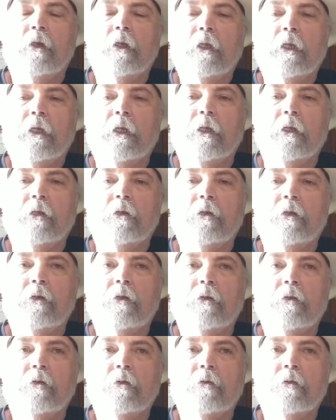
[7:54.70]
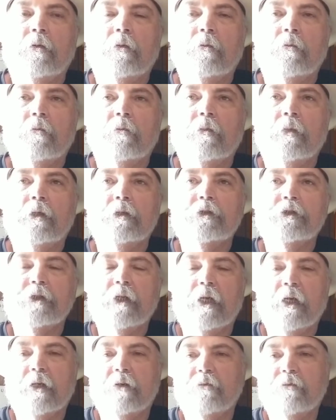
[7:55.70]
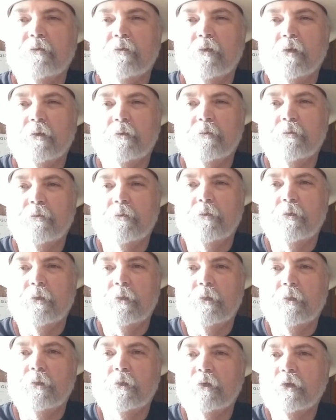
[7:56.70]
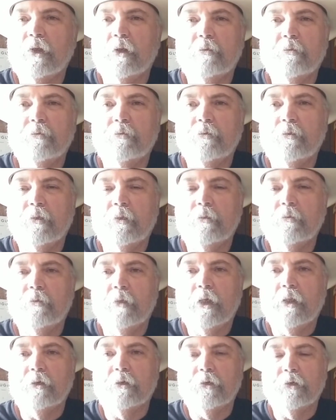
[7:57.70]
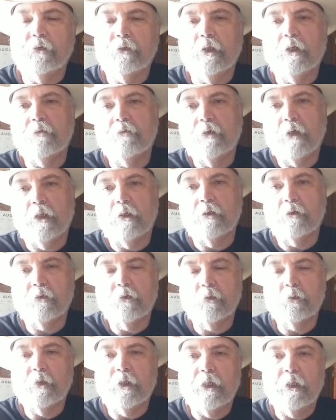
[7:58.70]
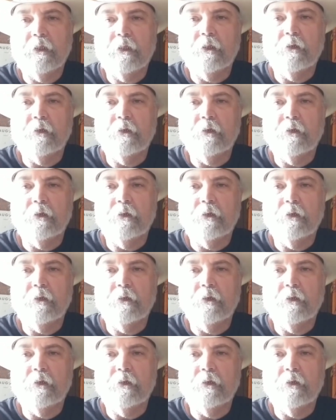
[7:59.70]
and a shot of some other stuff. And I'll explain